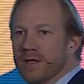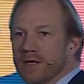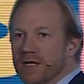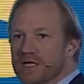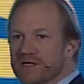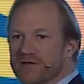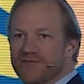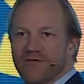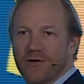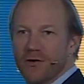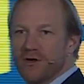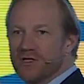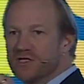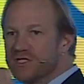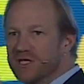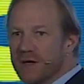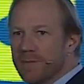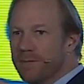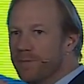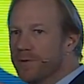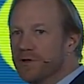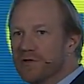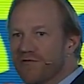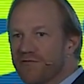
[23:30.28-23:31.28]
It's very
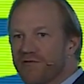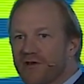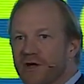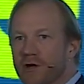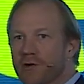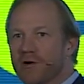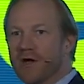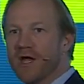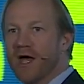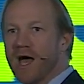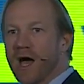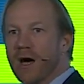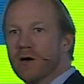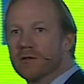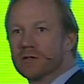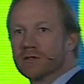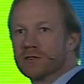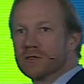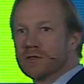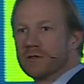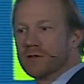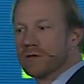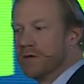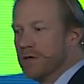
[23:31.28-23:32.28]
simple to figure it
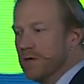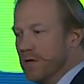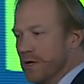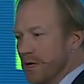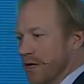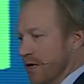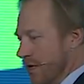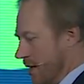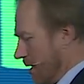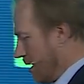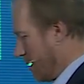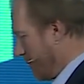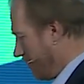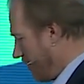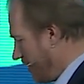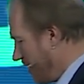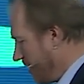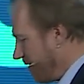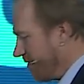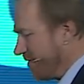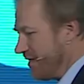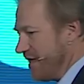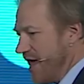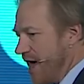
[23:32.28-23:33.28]
out, but
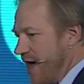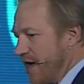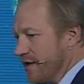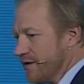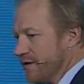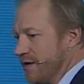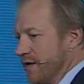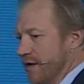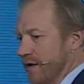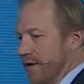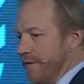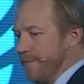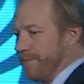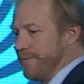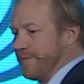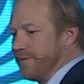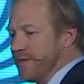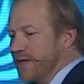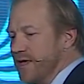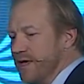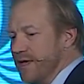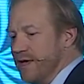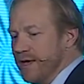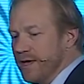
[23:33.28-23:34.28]
in the end,
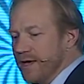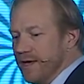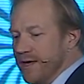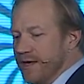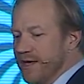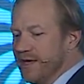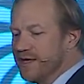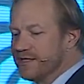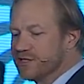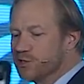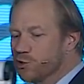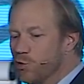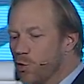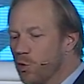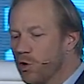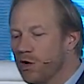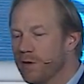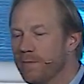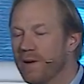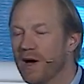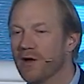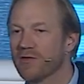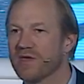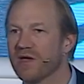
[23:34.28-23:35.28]
it's all
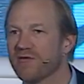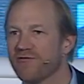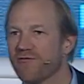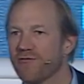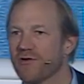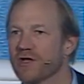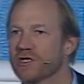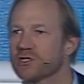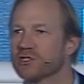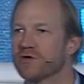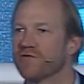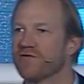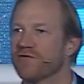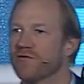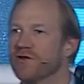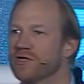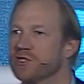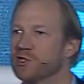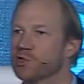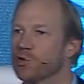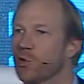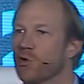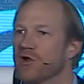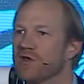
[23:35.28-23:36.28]
about that friction-free
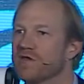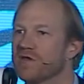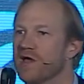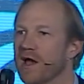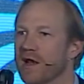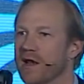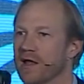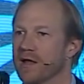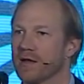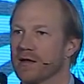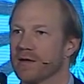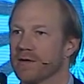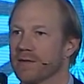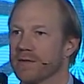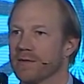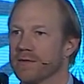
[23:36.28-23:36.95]
storytelling.